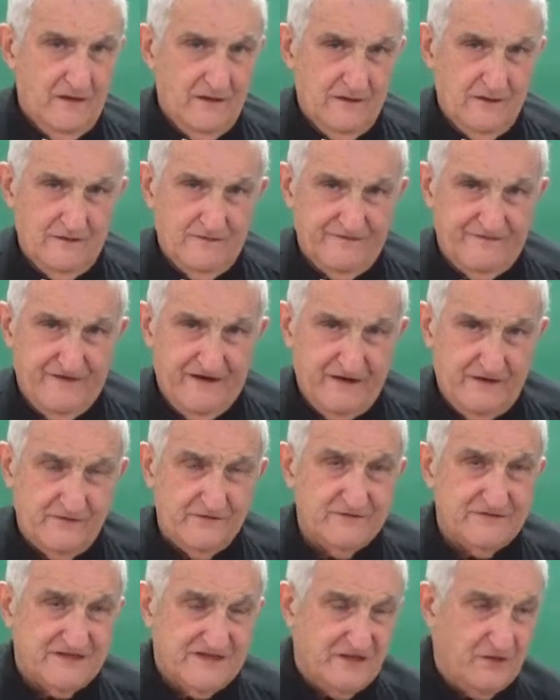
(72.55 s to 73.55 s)
In fact,
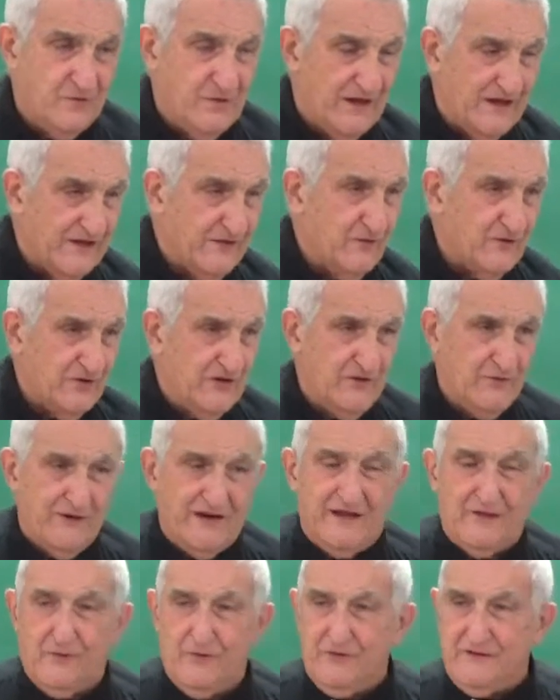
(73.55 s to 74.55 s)
continually
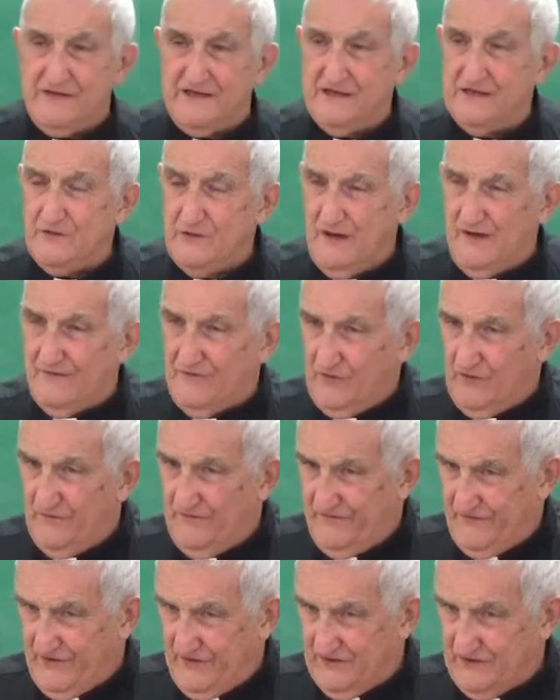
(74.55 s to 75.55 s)
during the day, you are
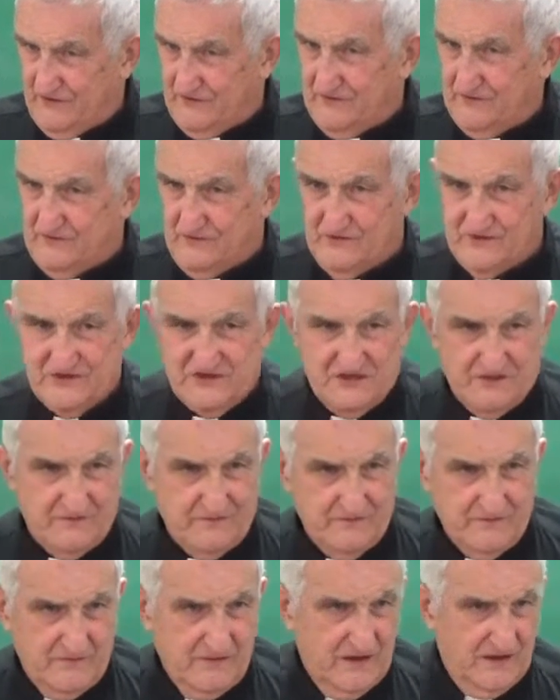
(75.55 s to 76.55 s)
confronted to
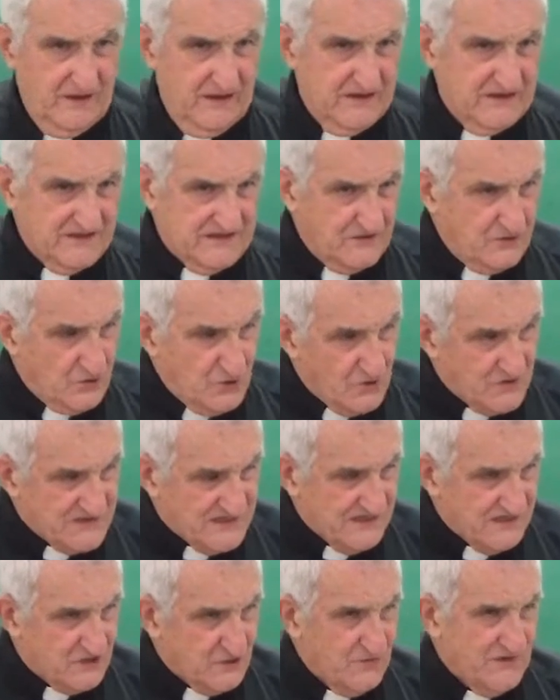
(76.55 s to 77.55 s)
some new
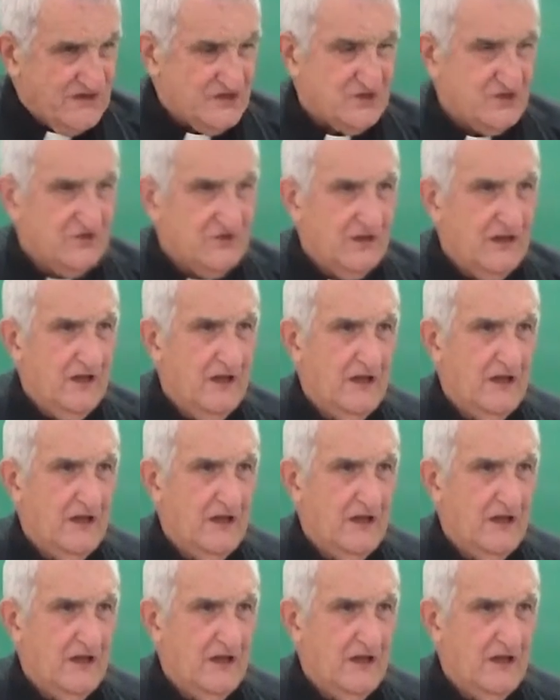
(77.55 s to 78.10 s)
situation.